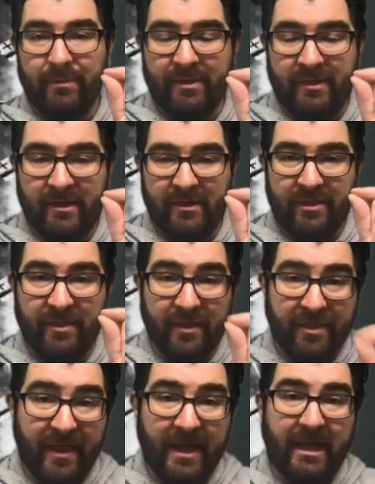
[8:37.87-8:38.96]
the
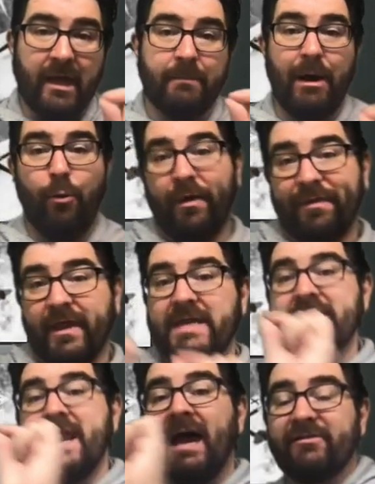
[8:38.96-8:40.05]
thinking about what the
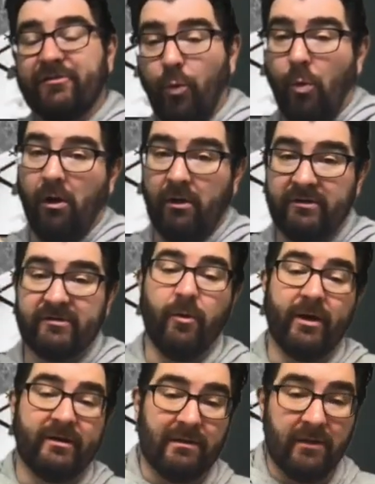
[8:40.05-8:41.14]
next war is
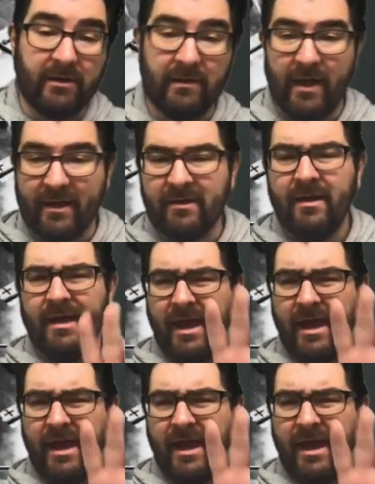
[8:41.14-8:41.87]
going to look like.